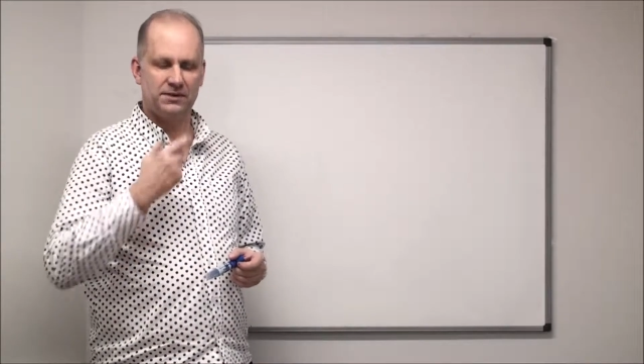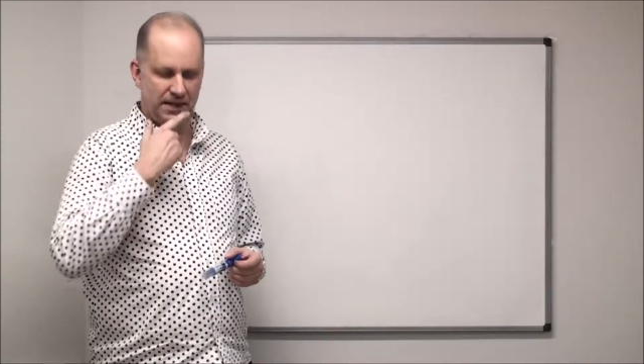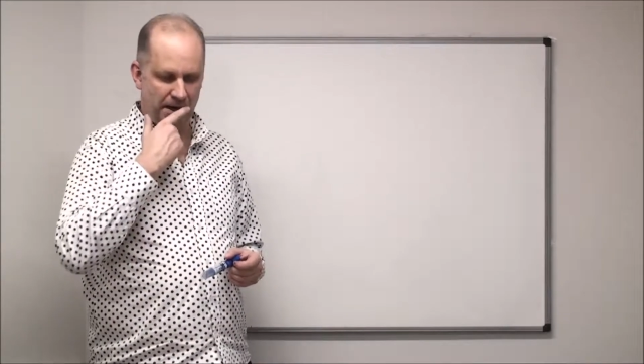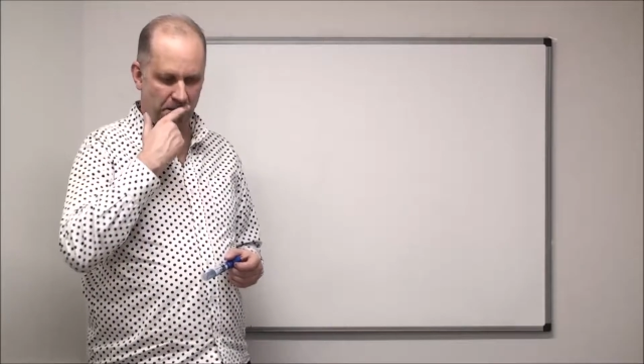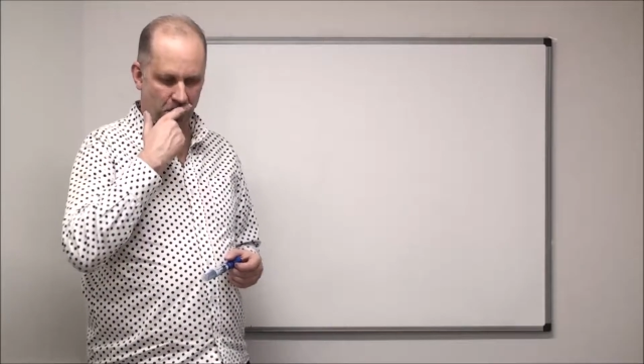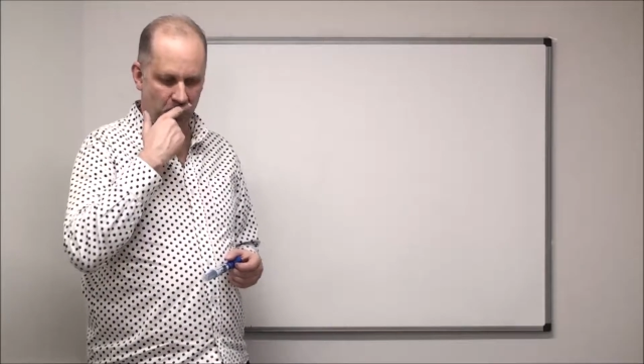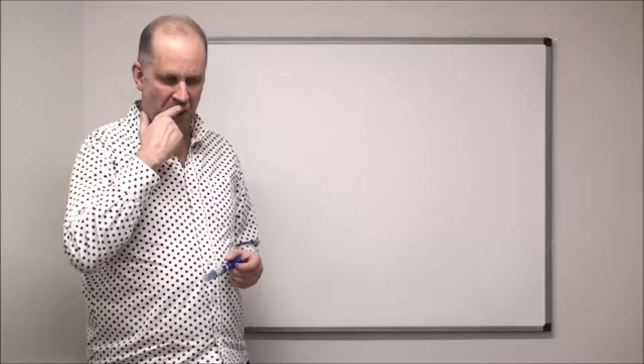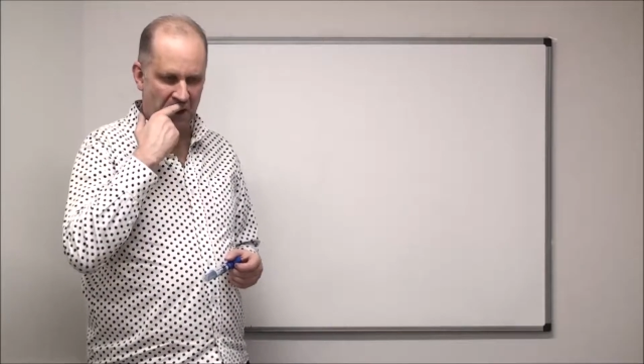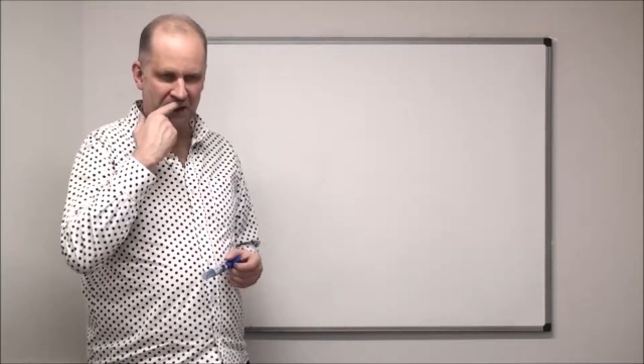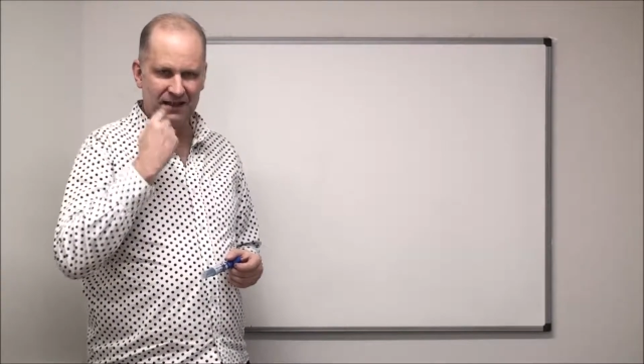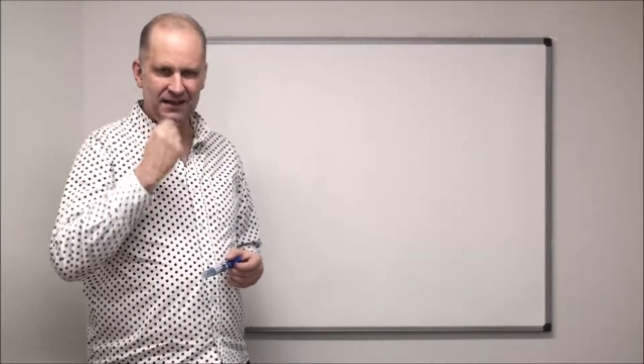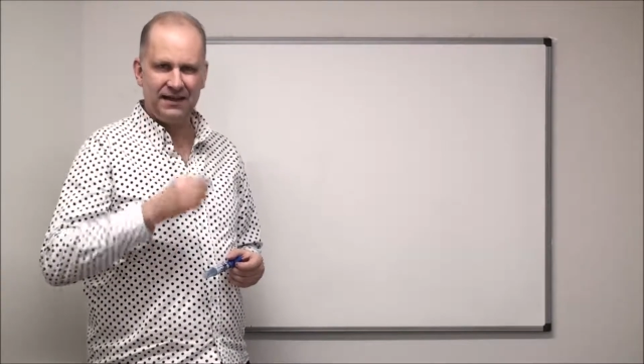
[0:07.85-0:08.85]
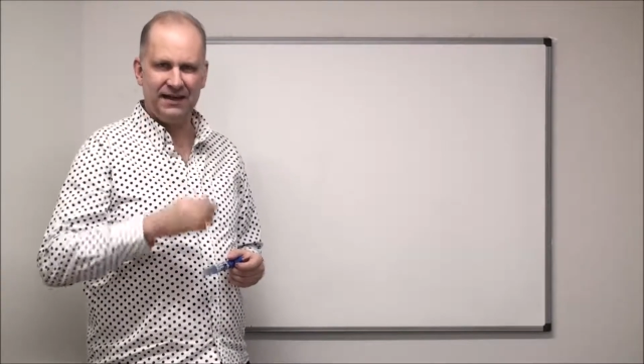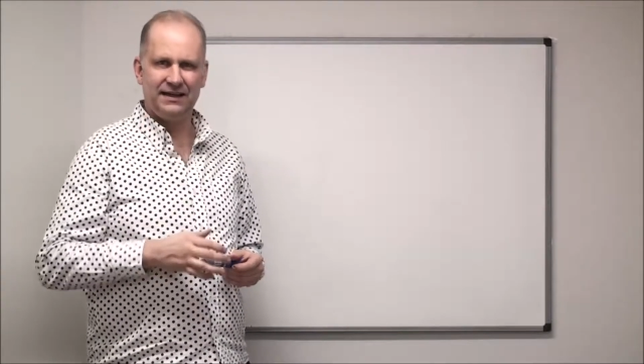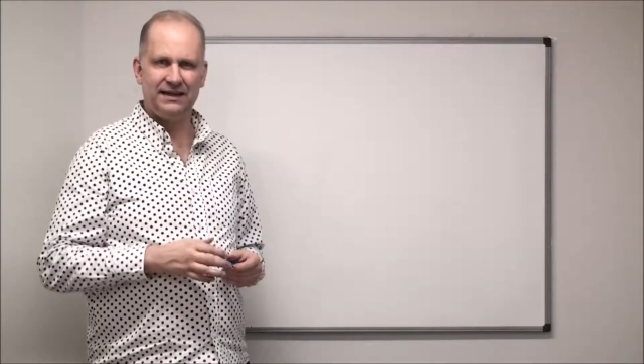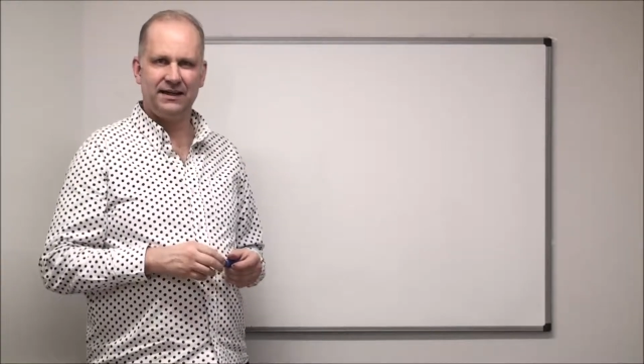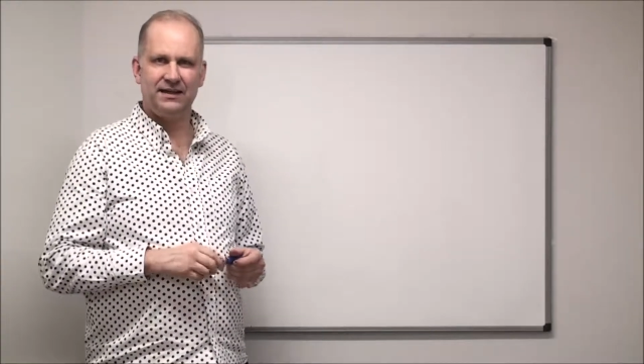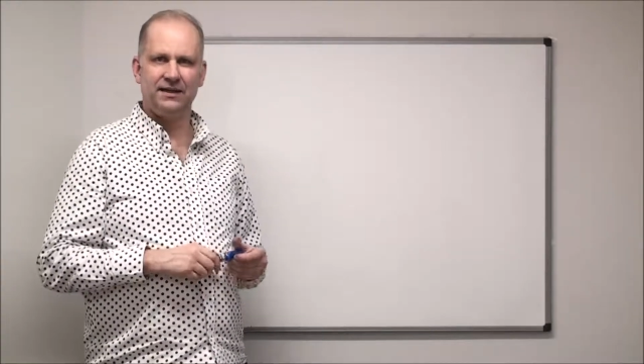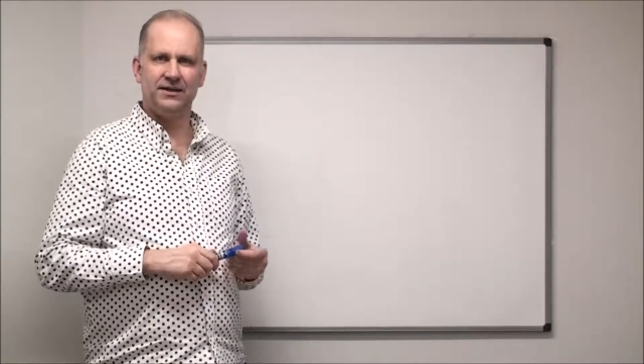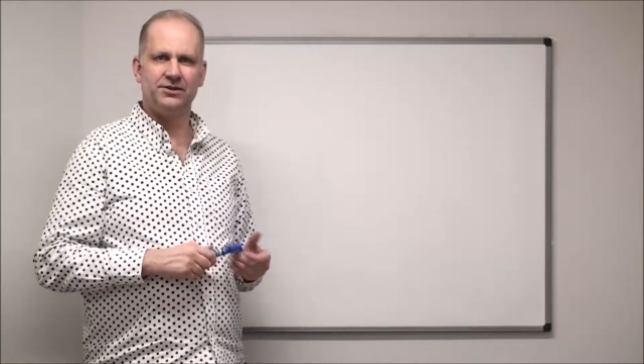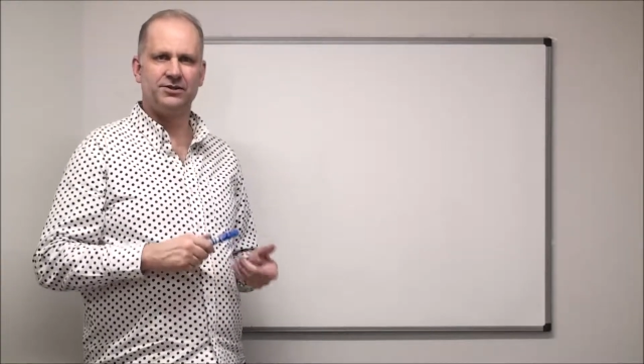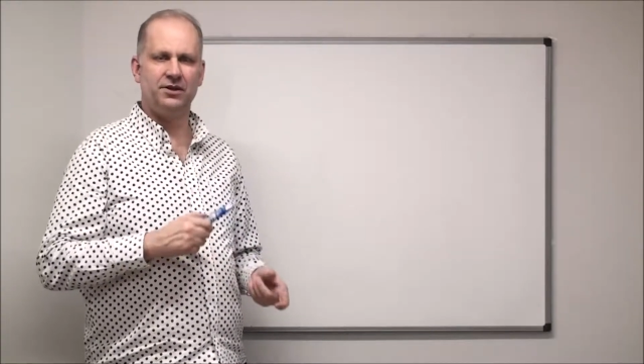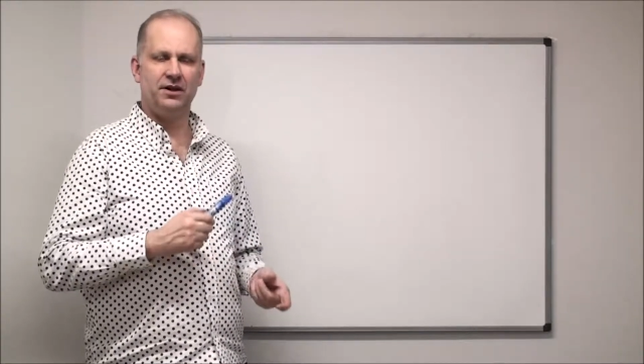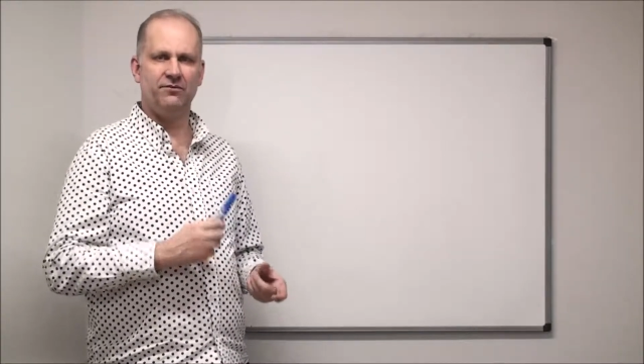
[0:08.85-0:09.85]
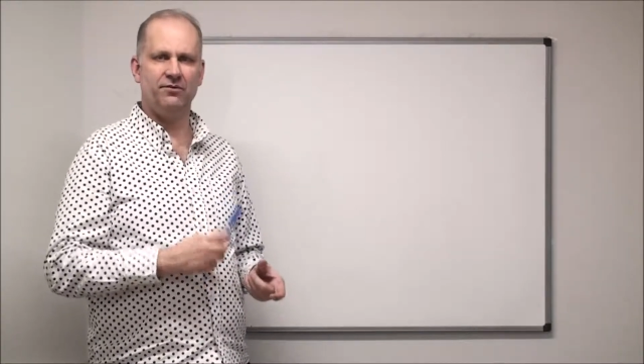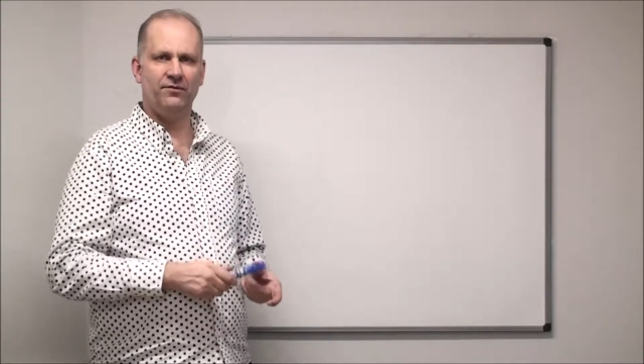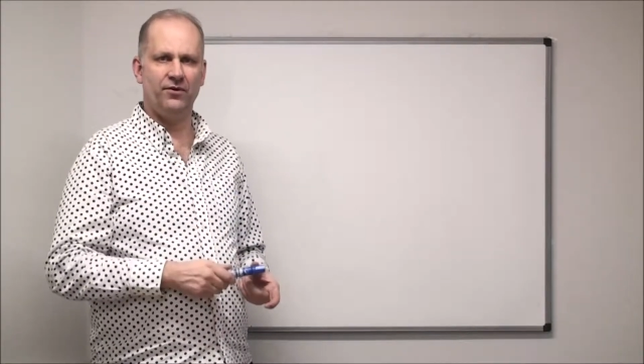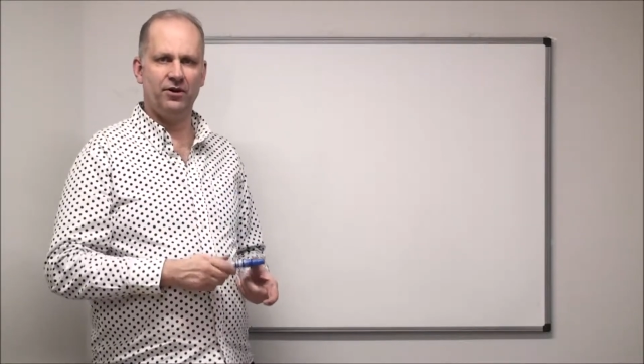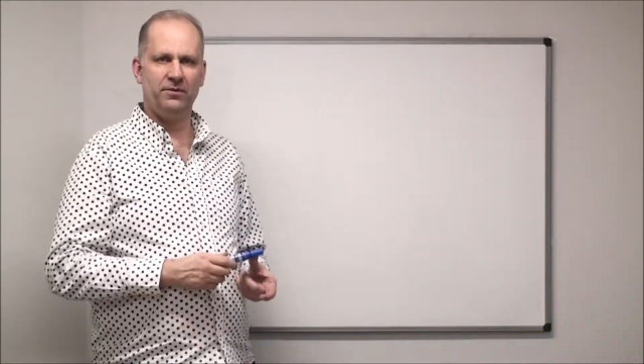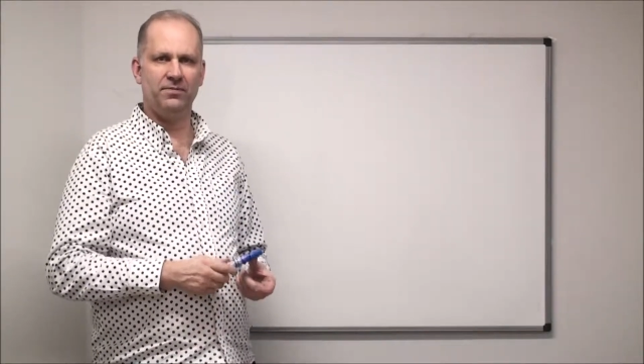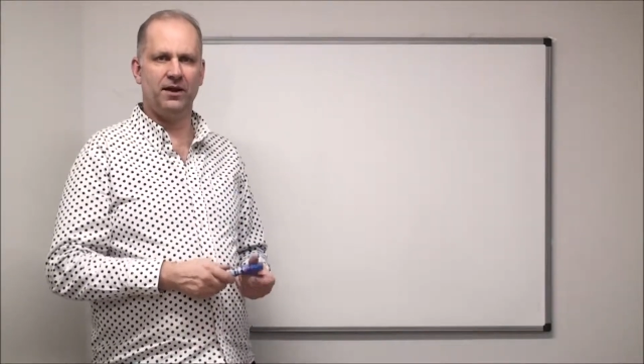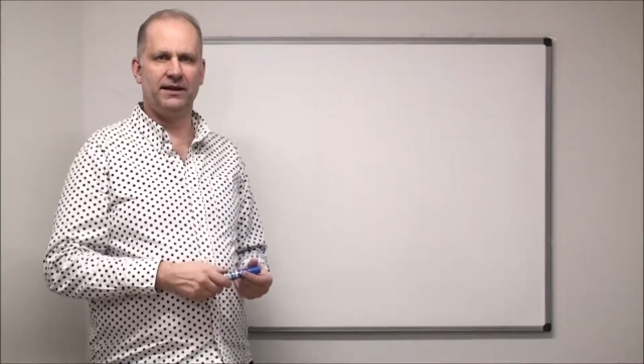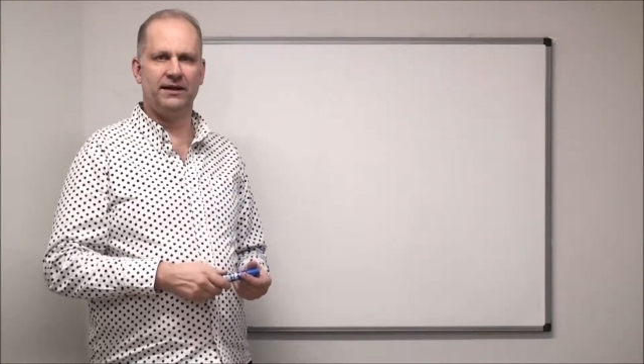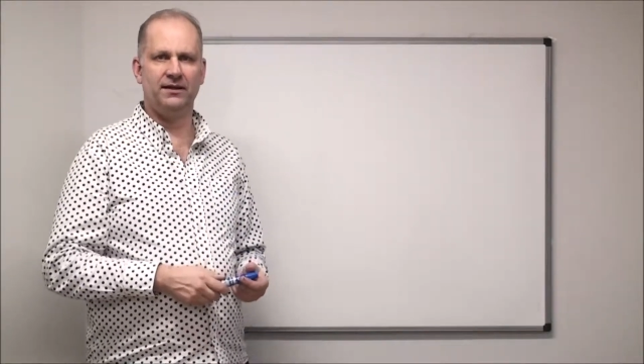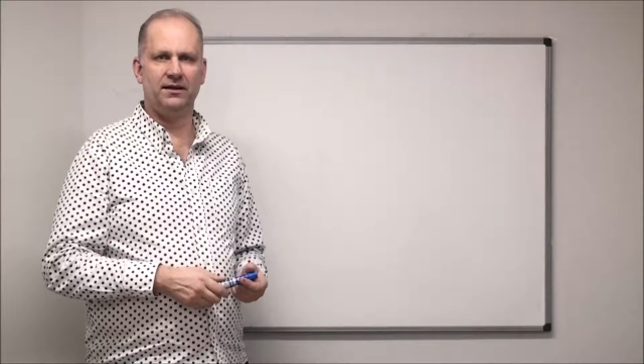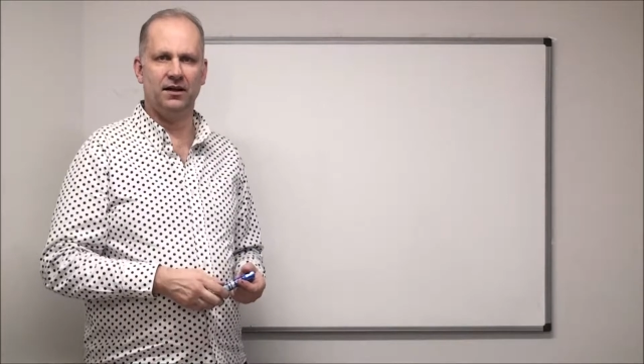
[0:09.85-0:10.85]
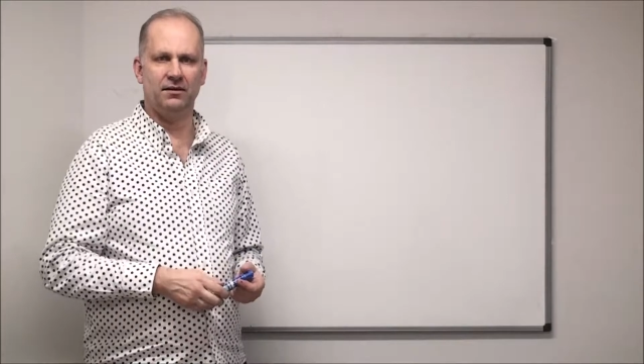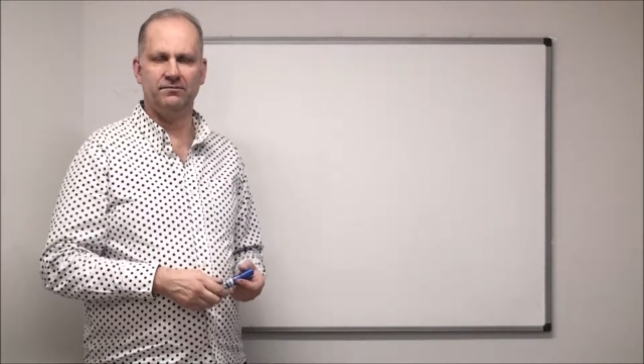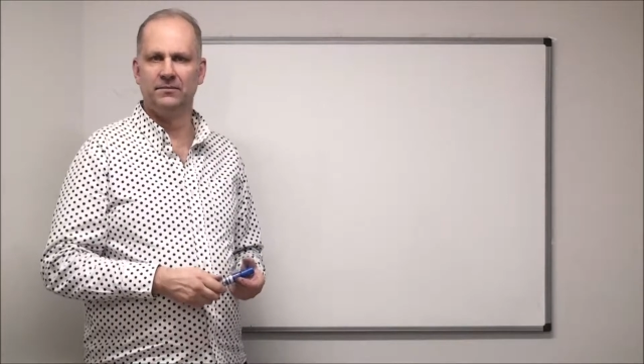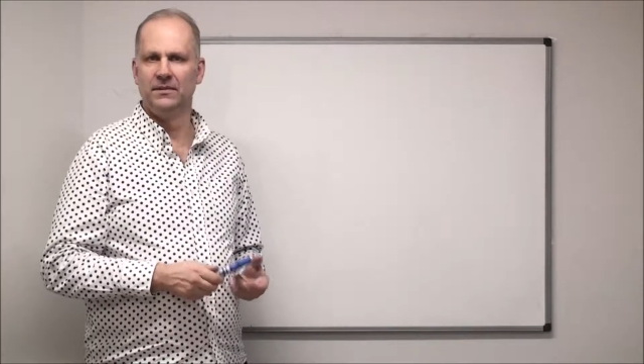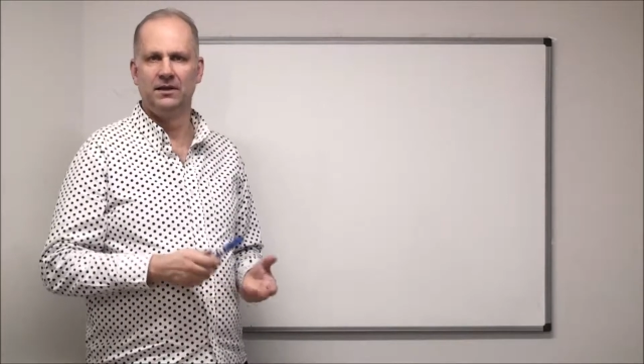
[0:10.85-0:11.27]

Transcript: Now in English you have a verb like, I